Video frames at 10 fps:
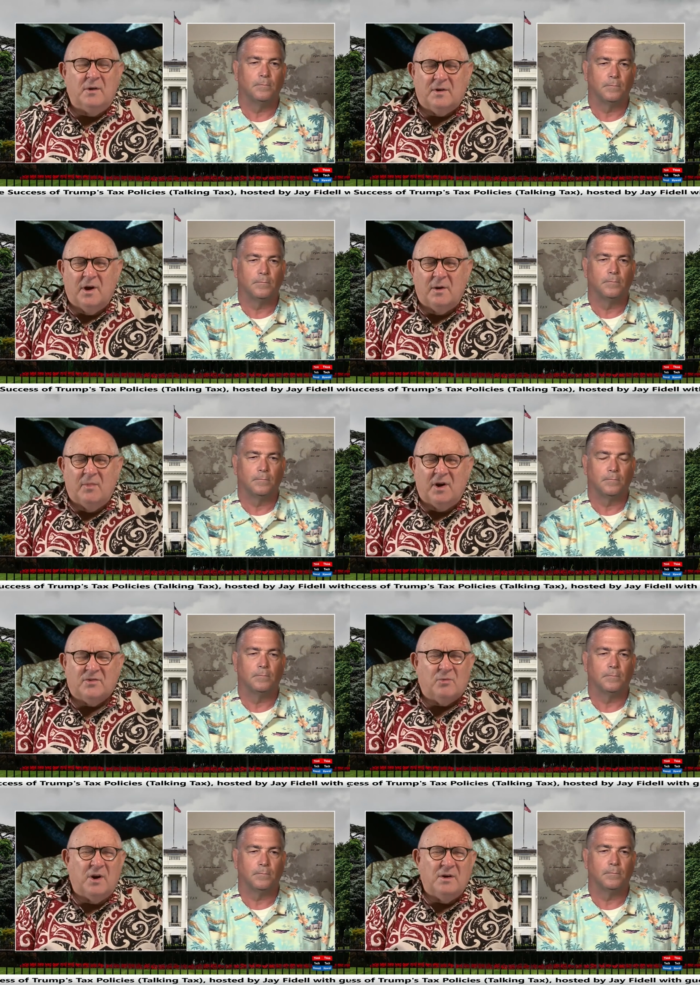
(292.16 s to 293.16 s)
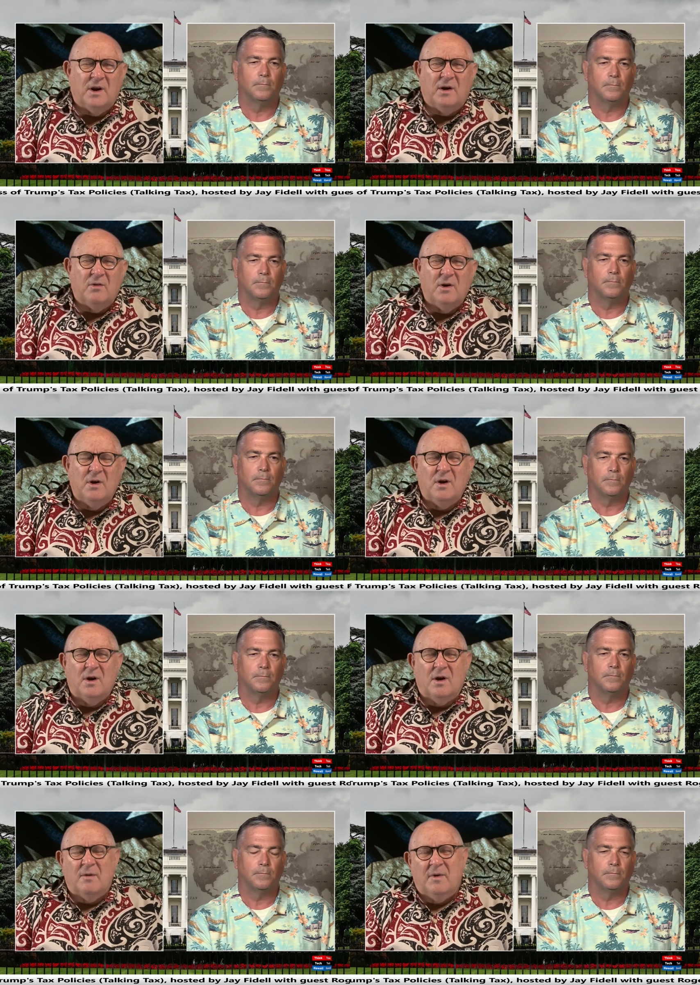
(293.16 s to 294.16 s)
Speaker 1: other kind of mask right now.
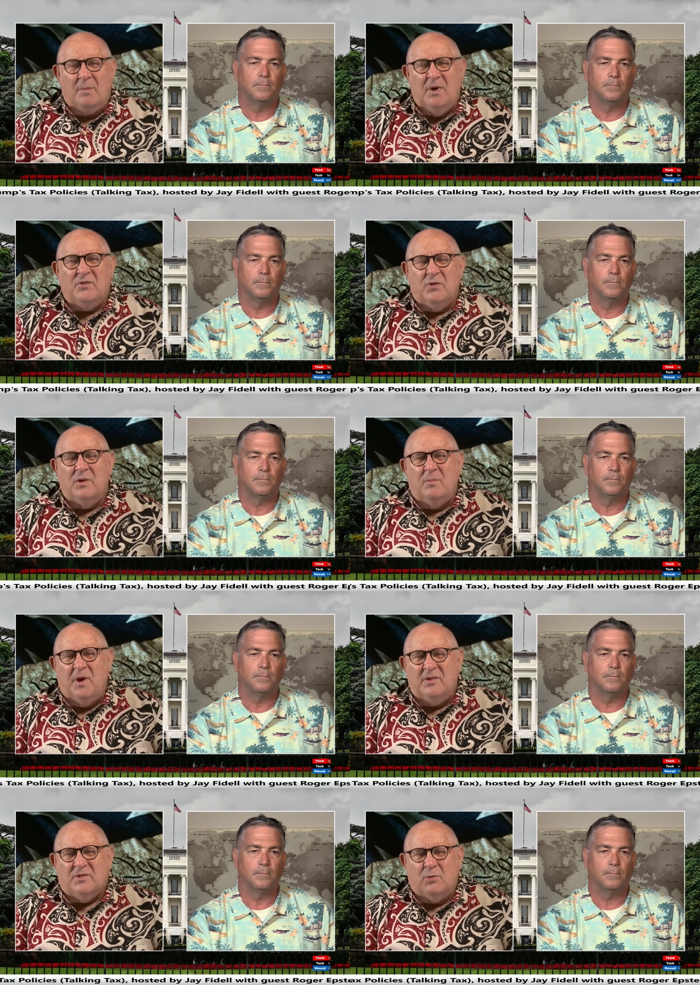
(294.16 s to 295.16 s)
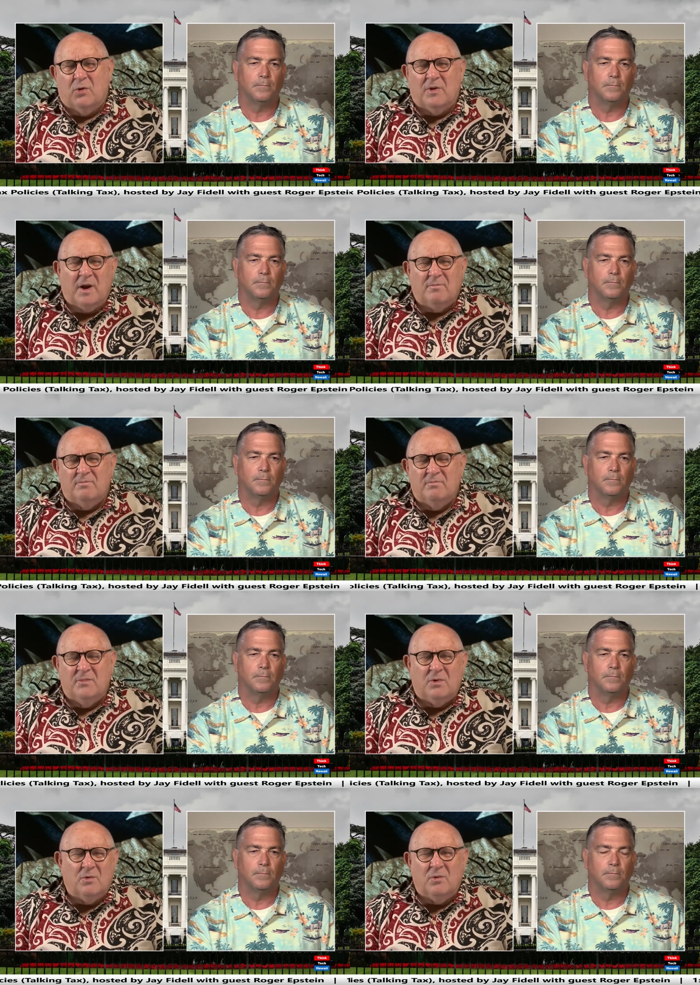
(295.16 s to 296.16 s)
Um, I'm not sure that masks are all that,
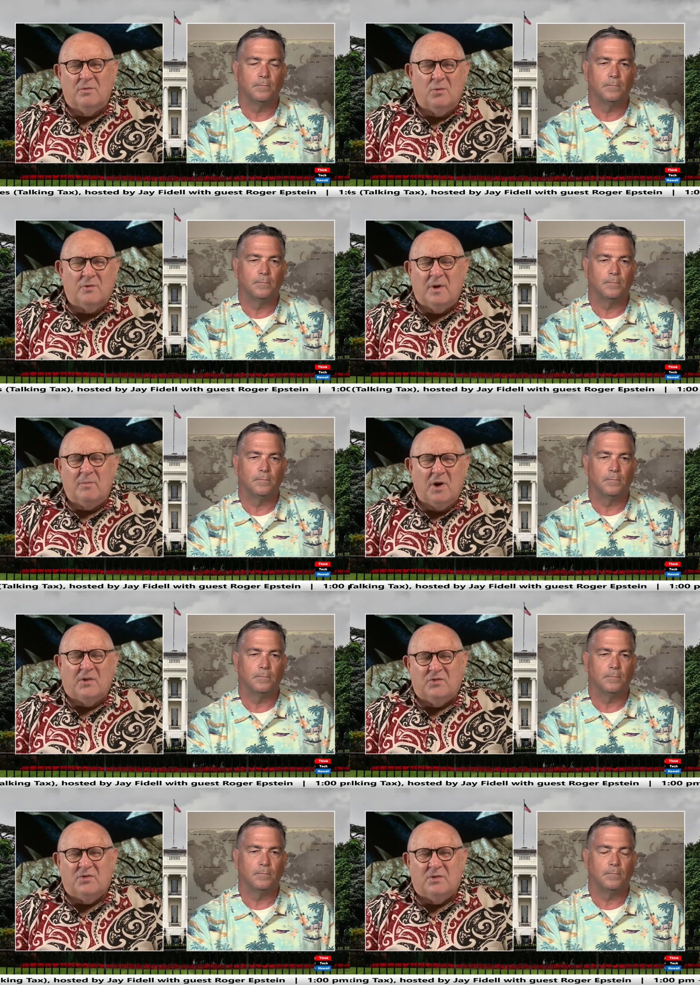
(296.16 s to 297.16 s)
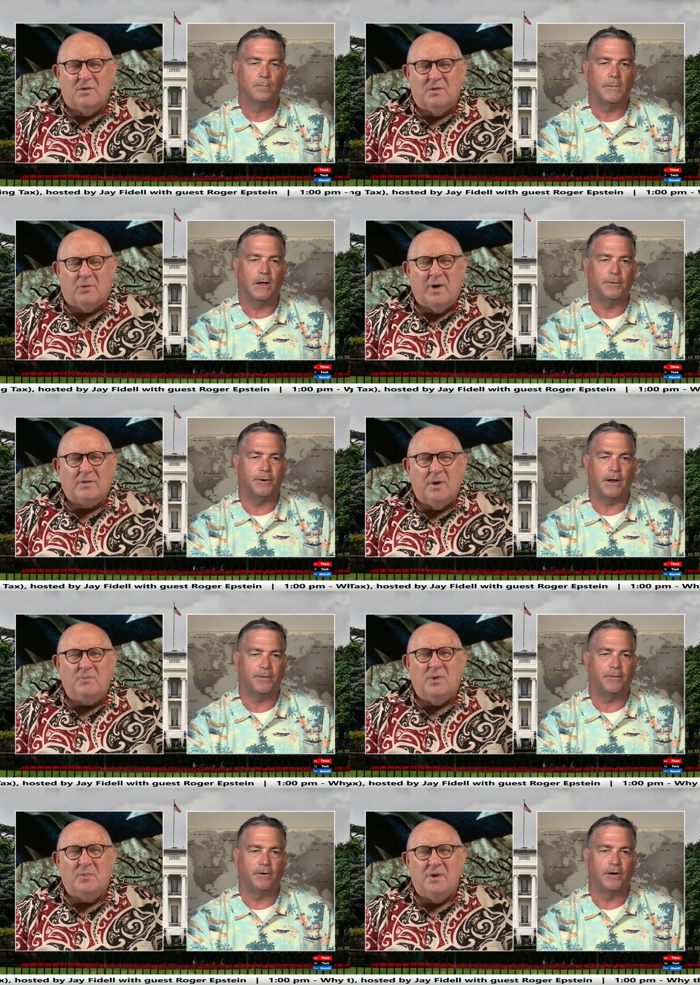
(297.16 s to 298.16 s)
you know, all, all that much to no, crack
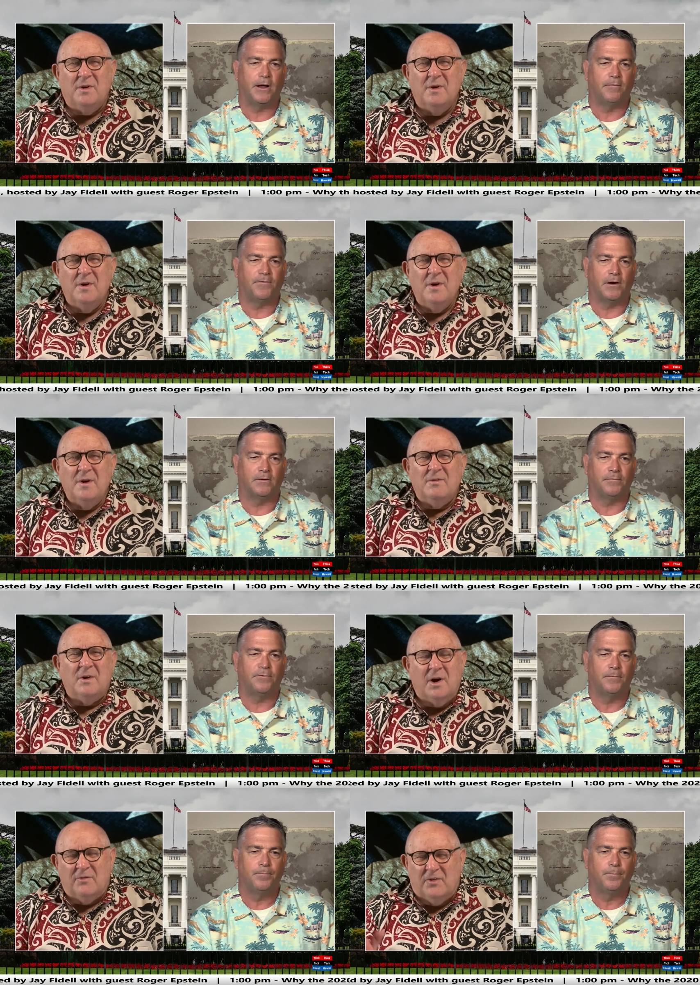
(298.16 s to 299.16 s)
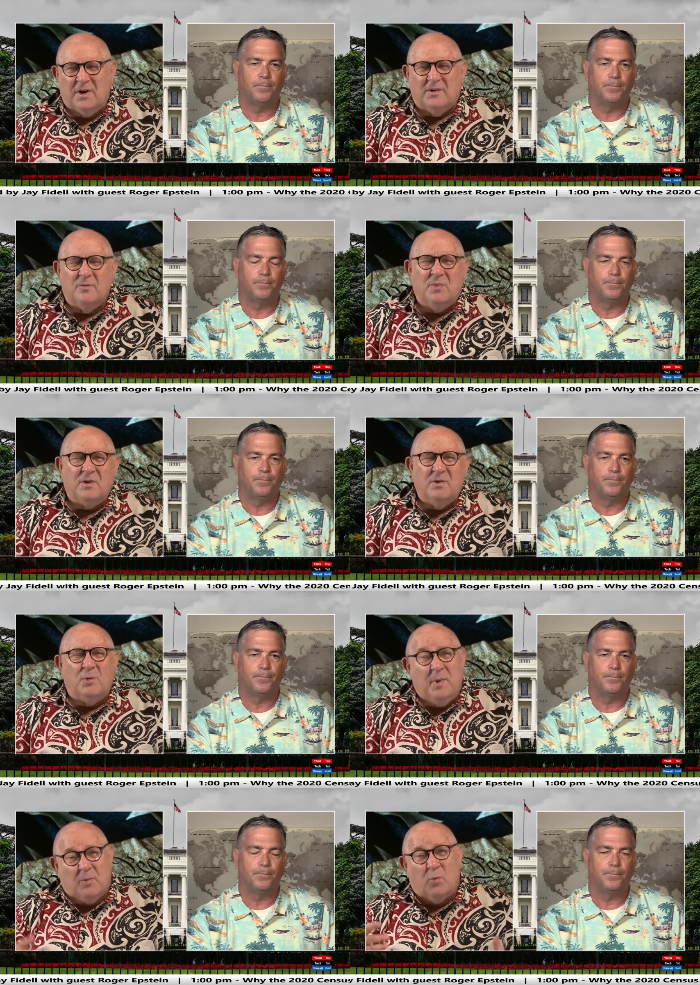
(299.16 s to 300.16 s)
up. To they're
Speaker 2: me. not effective.
Speaker 1: They're not effective, but you
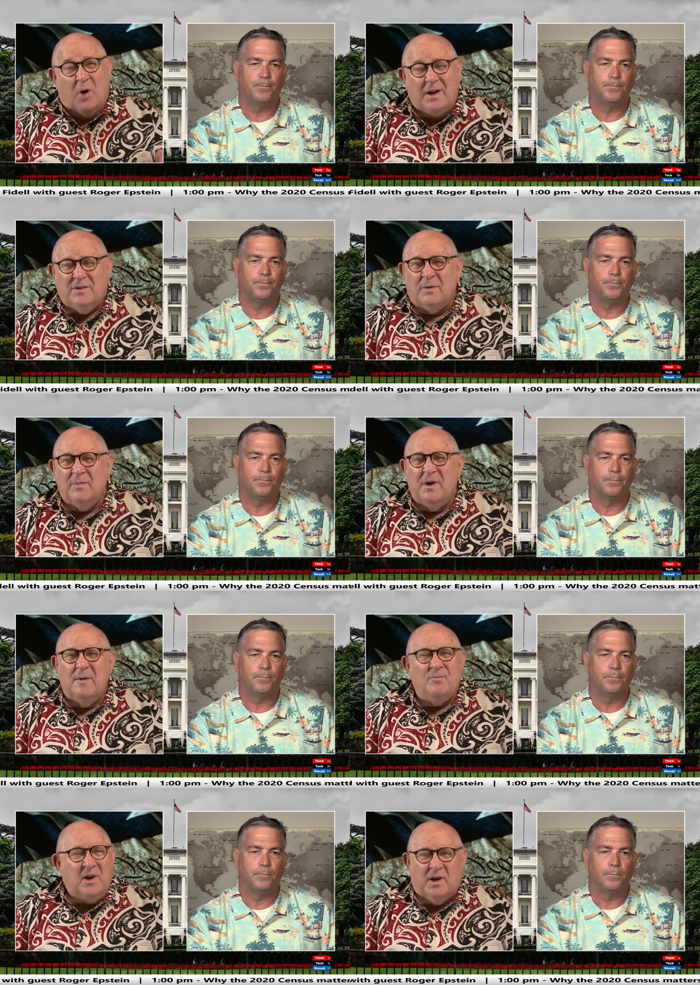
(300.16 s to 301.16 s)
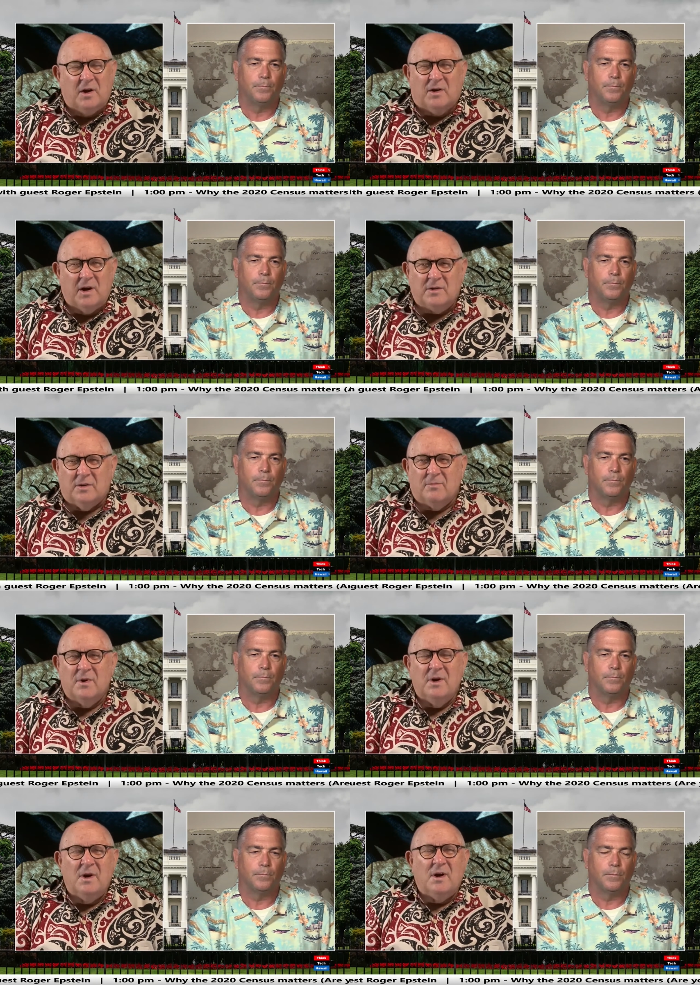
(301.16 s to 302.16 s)
know, people want them. They can't get them.
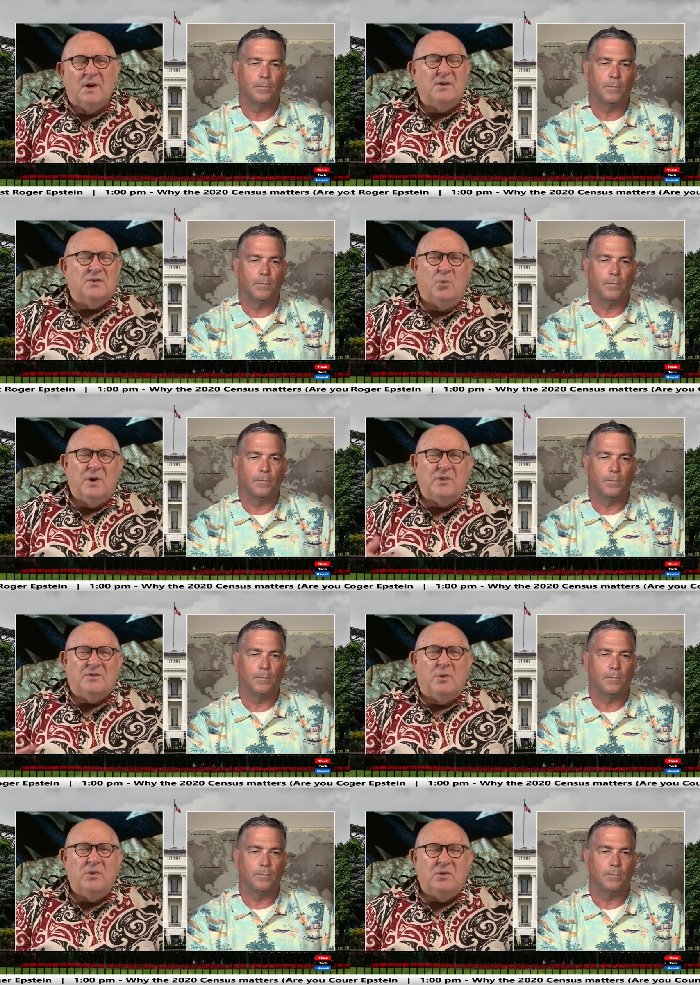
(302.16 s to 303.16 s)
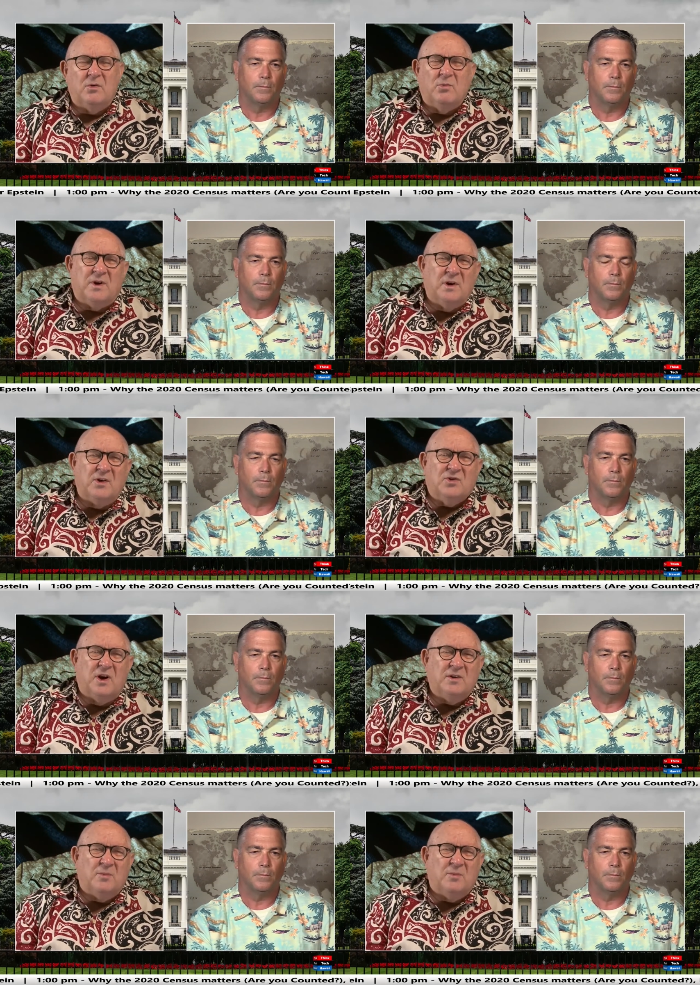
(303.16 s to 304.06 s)
Uh, so what else can we do? We can educate